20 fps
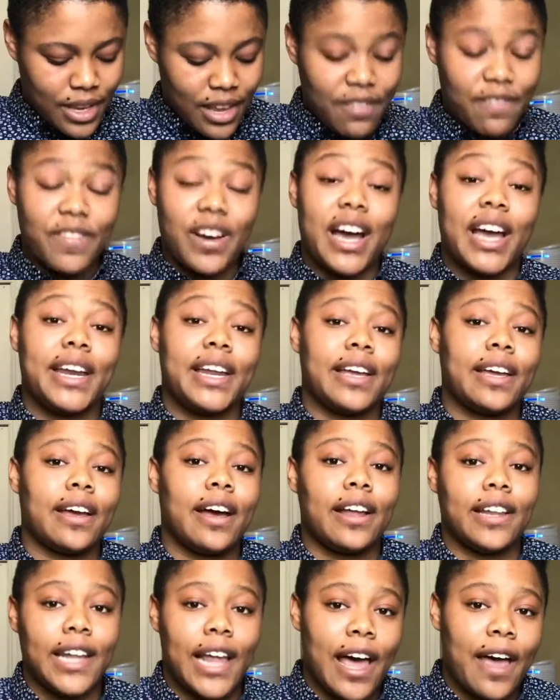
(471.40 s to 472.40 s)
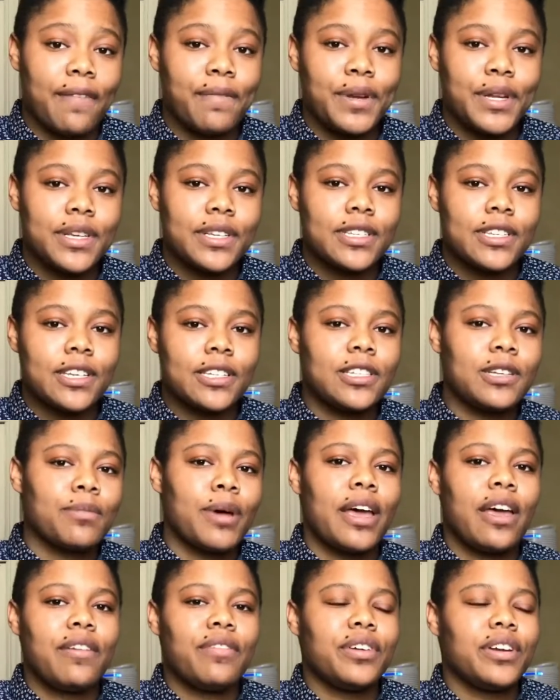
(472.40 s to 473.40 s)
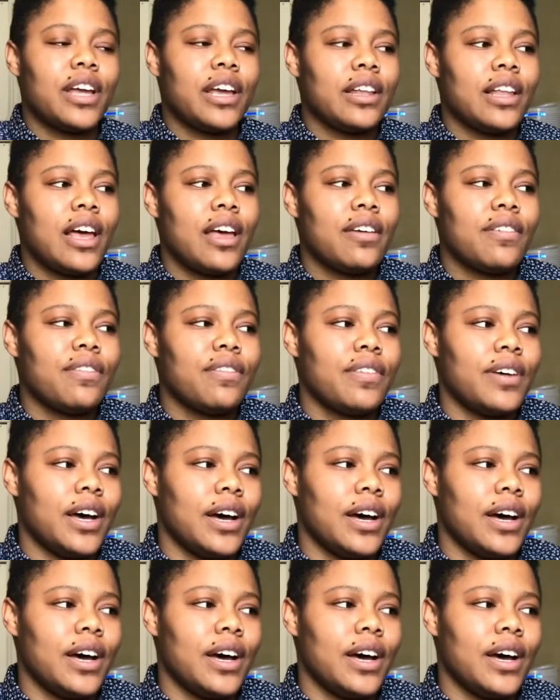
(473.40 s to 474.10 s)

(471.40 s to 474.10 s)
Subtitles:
inviting aliveness into my everyday life,